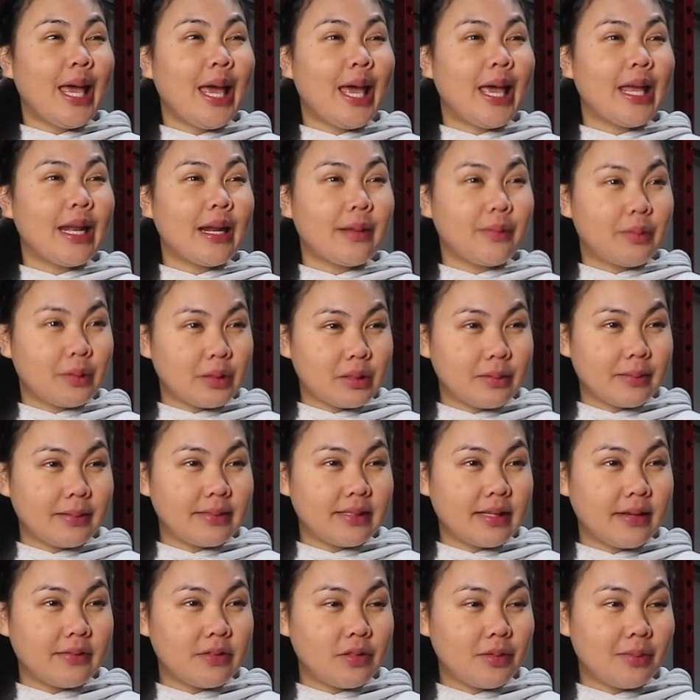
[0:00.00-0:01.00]
and I pushed
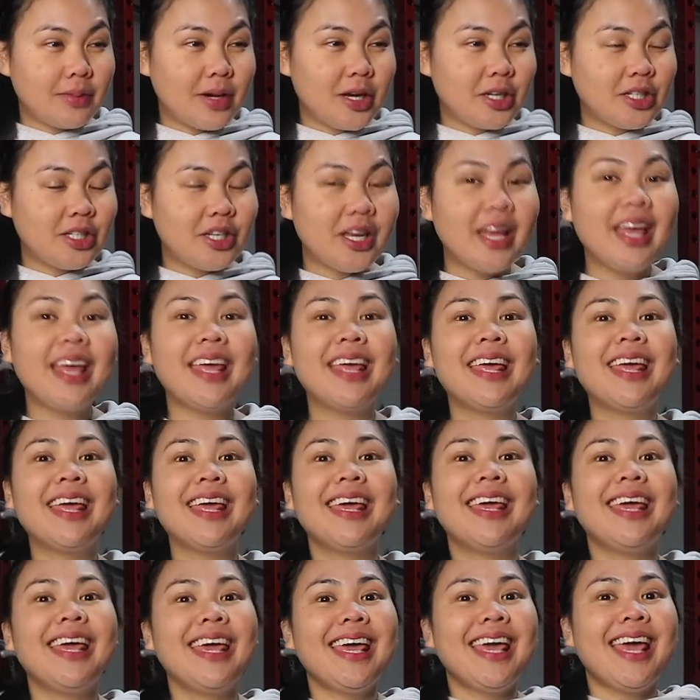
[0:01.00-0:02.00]
myself too much
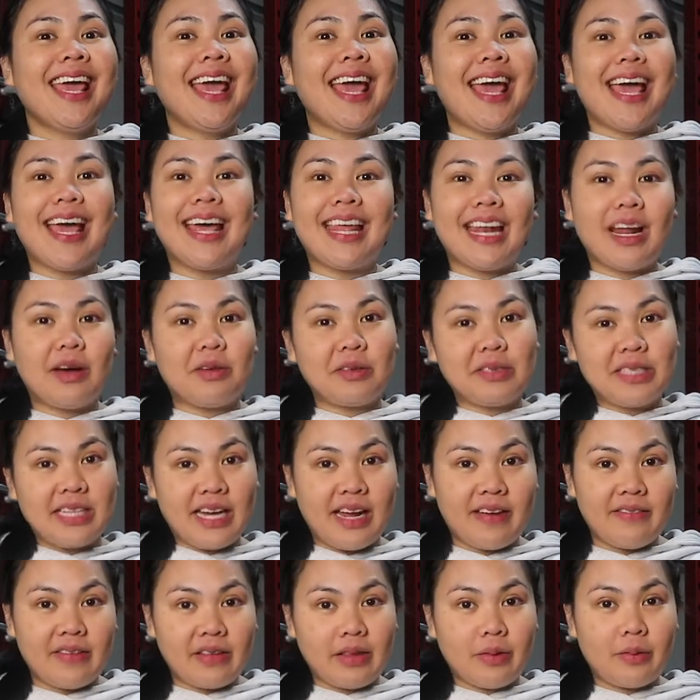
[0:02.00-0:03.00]
and I wasn't
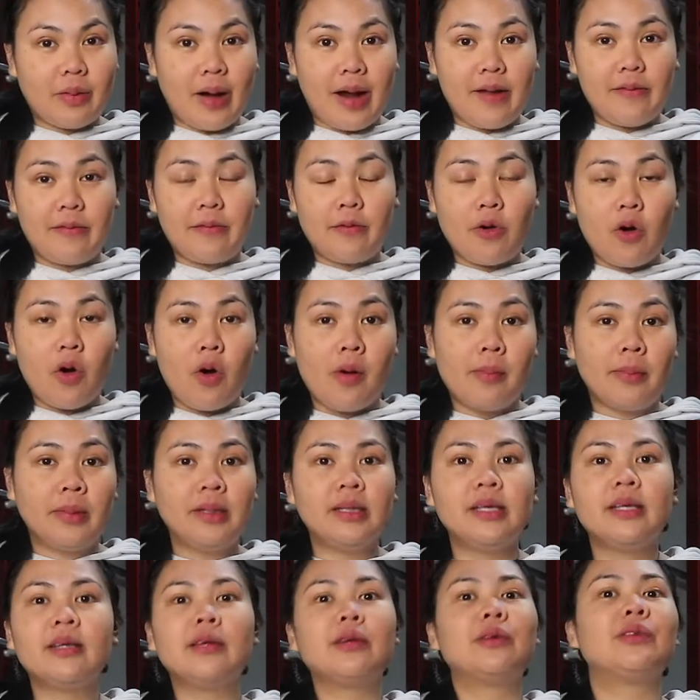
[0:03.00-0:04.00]
having the right form,
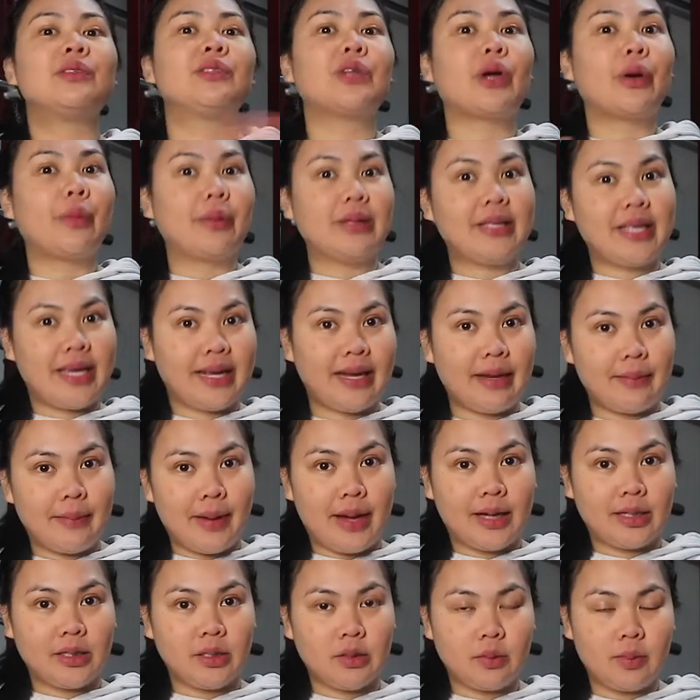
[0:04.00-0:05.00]
so we're taking it
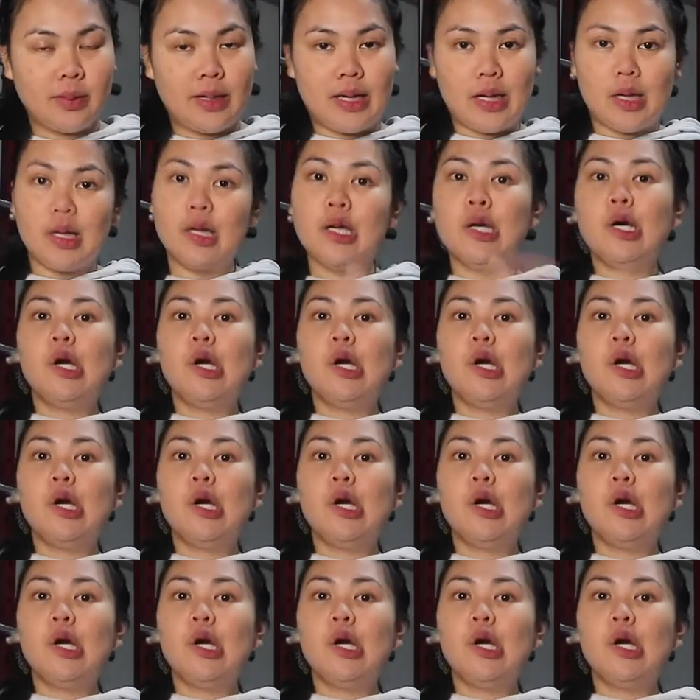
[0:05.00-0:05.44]
back this week.